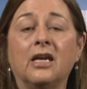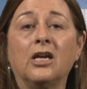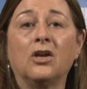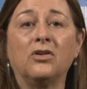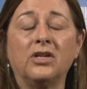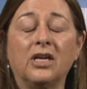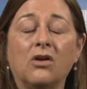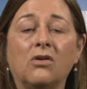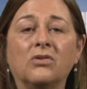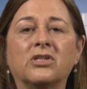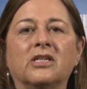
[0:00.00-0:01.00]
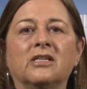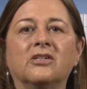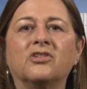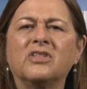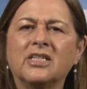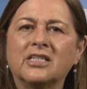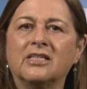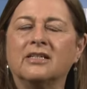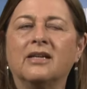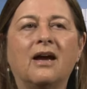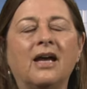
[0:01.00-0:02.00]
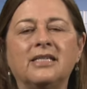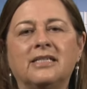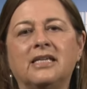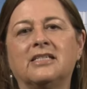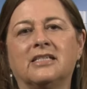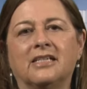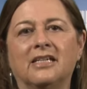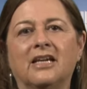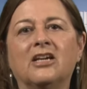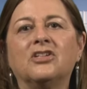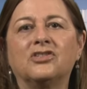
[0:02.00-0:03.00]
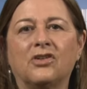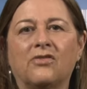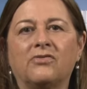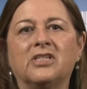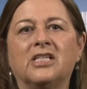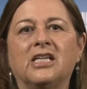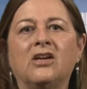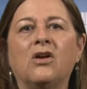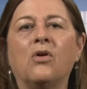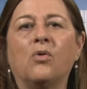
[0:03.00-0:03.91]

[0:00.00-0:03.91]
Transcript: including culture, tradition, identity, sovereignty,